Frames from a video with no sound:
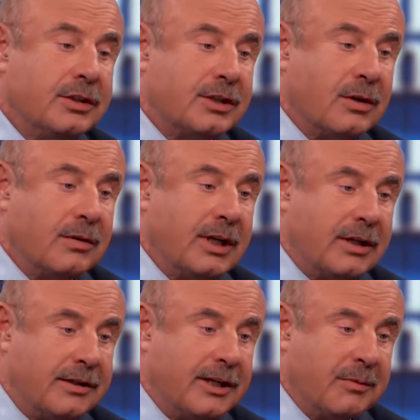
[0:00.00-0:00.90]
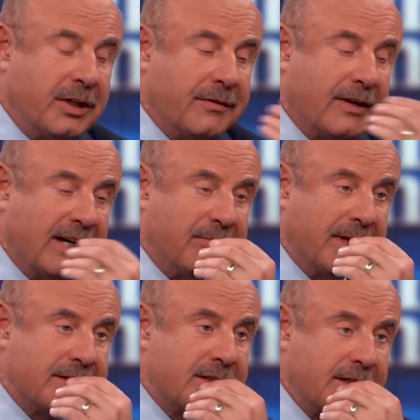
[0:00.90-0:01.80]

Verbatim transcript: So now tell me the five best